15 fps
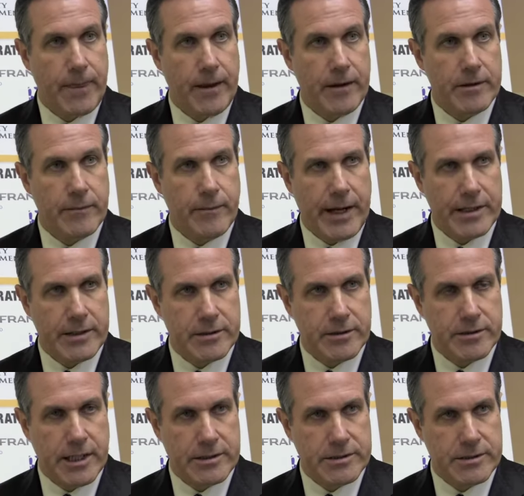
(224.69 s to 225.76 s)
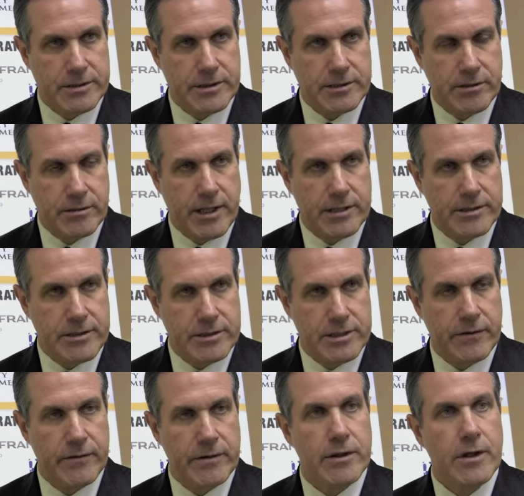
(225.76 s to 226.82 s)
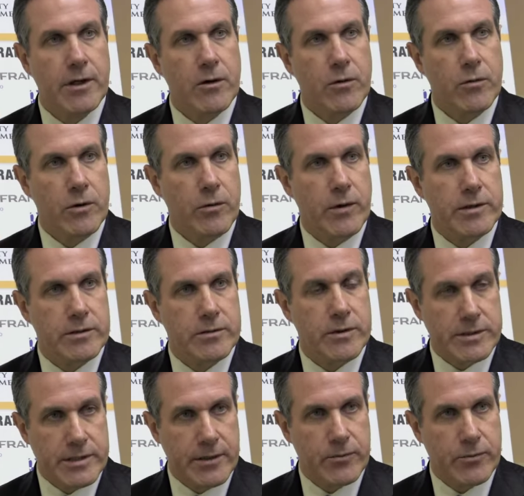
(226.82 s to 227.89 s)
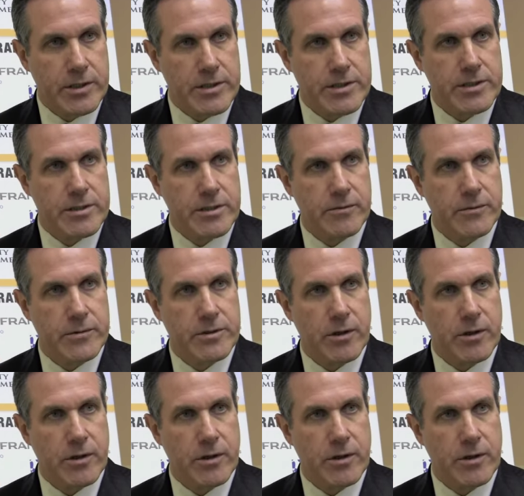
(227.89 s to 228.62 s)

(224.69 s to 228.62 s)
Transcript: And then back in 2006, 2007, we went to a 10-print system.